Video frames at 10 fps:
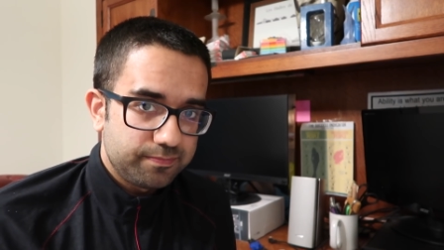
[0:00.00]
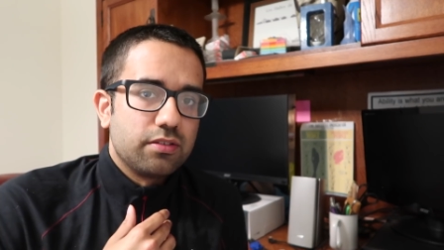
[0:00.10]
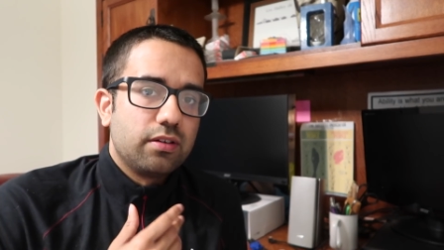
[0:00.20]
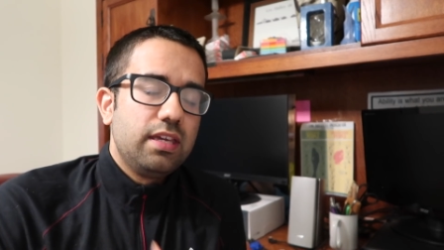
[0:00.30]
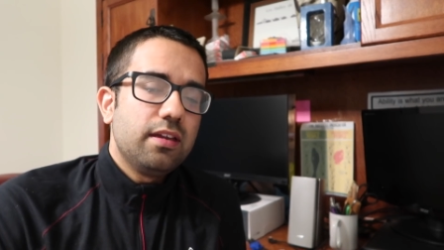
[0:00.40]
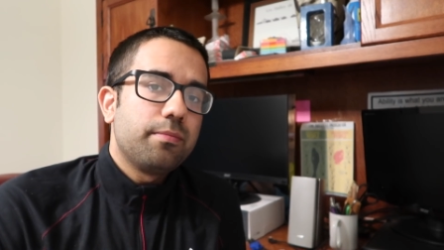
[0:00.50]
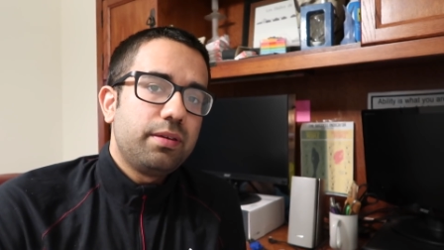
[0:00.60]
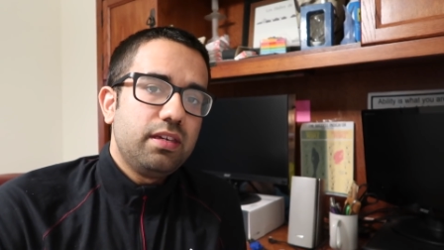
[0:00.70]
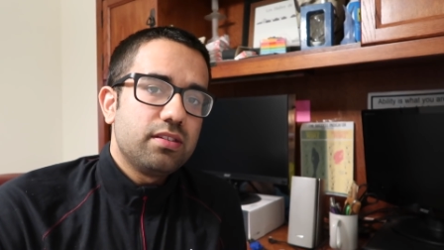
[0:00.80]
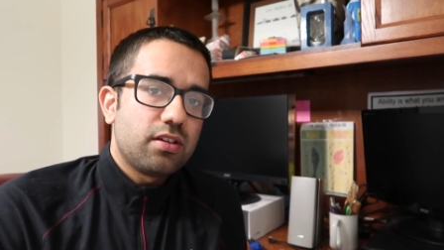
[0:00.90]
So E M
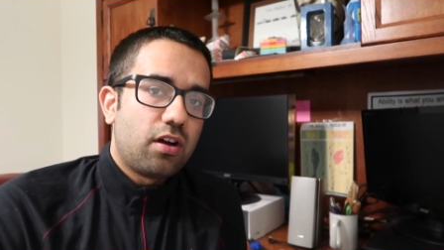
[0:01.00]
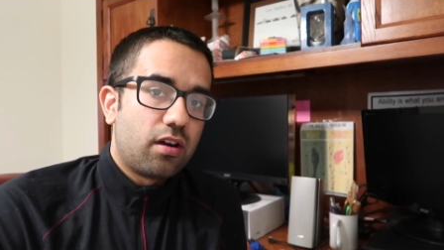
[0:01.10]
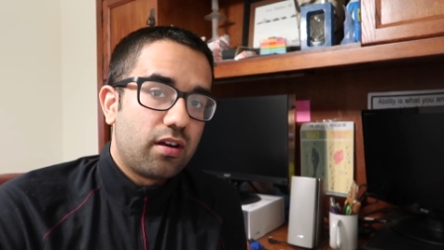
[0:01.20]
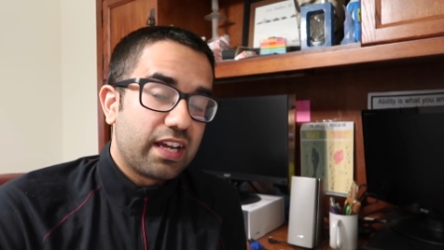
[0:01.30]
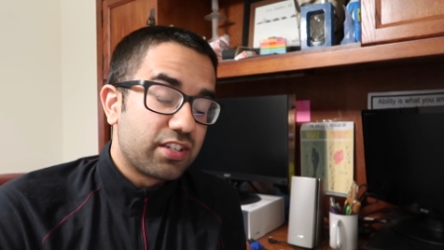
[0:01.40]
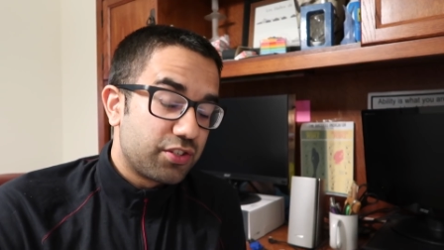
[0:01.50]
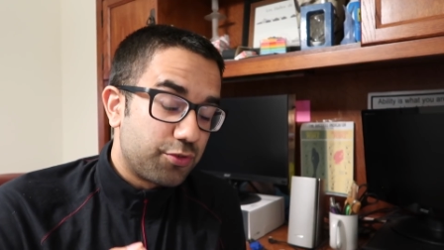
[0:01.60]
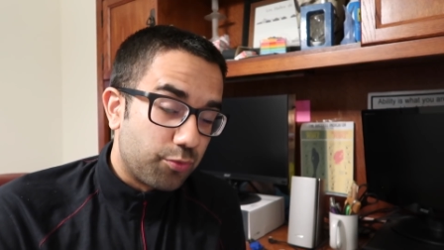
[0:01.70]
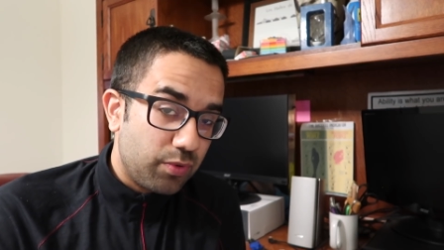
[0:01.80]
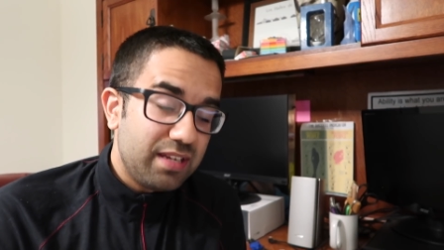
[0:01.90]
Ps are
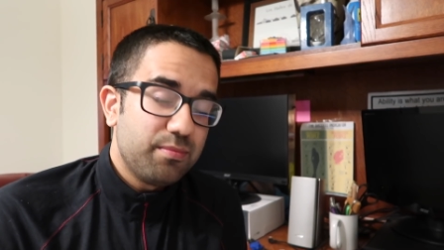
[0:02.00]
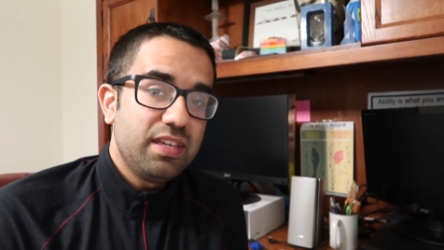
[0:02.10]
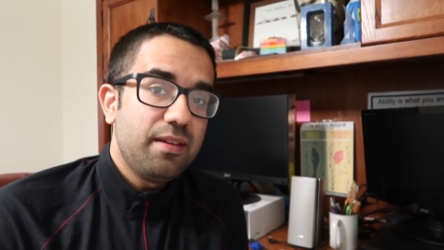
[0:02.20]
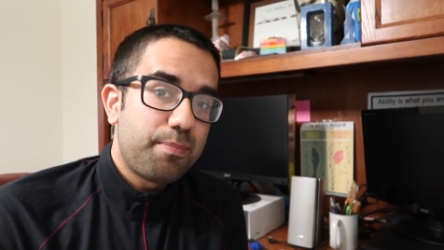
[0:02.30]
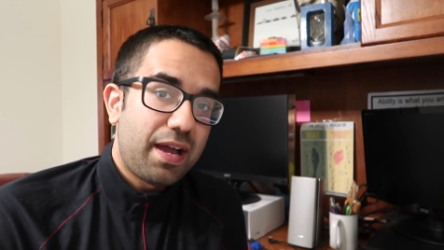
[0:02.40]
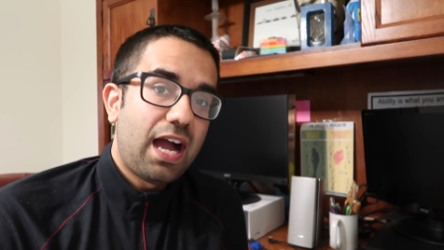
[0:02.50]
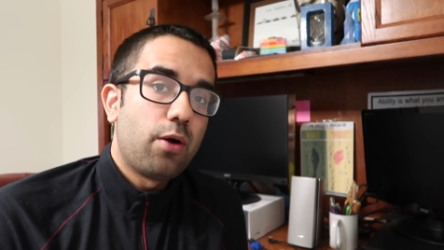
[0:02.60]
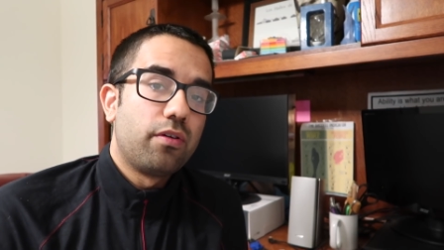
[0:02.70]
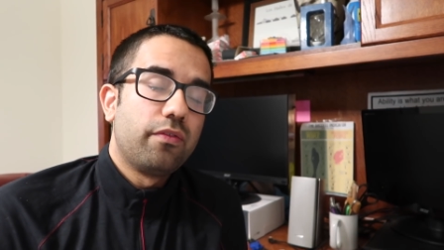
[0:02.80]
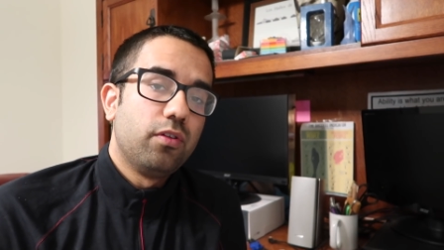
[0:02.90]
extremely
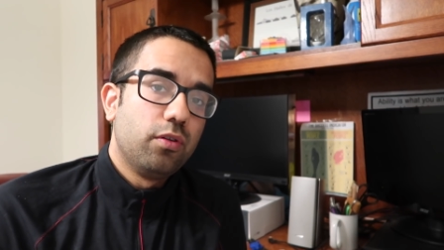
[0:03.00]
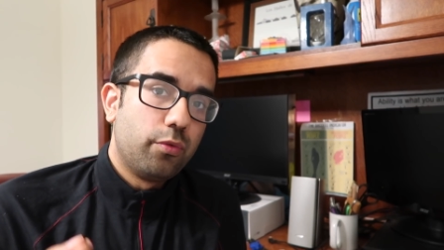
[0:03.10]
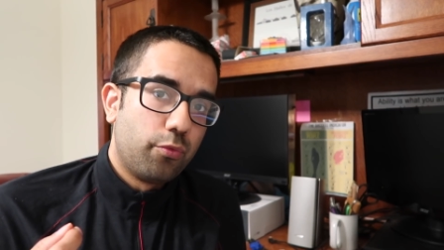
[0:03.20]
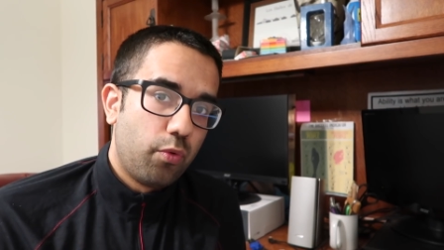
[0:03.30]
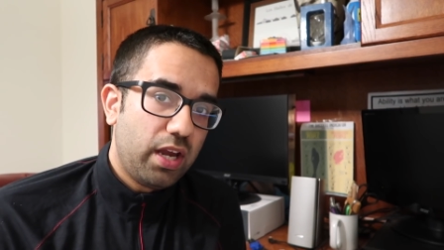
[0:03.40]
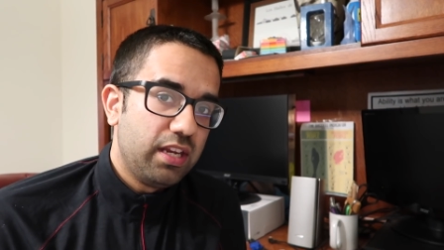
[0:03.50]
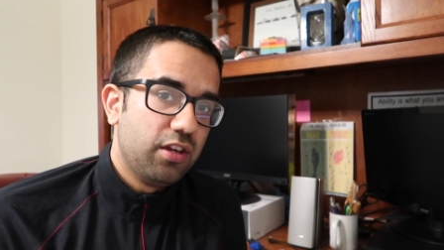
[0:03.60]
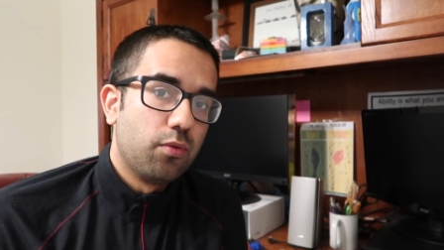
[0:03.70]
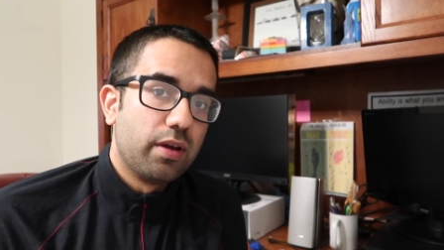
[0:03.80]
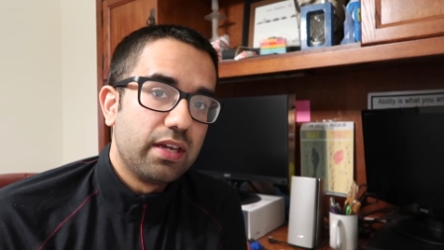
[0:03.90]
powerful
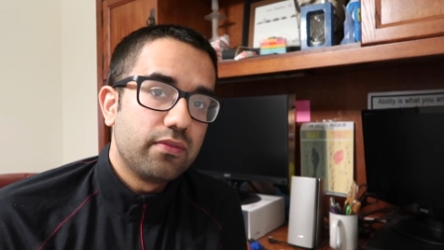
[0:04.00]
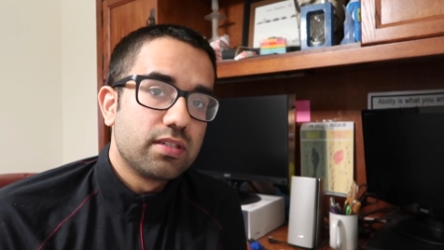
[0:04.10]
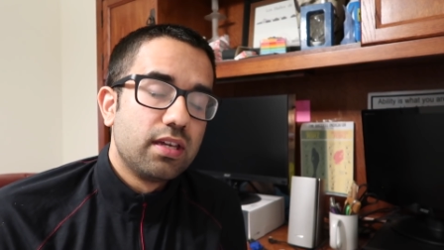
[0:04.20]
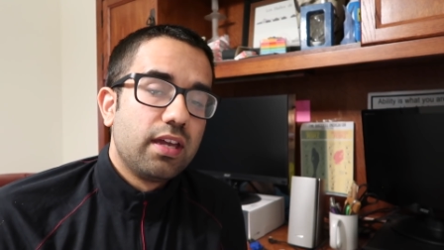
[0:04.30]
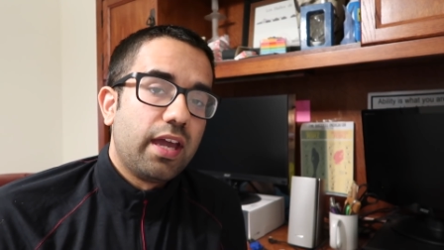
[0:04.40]
radio waves.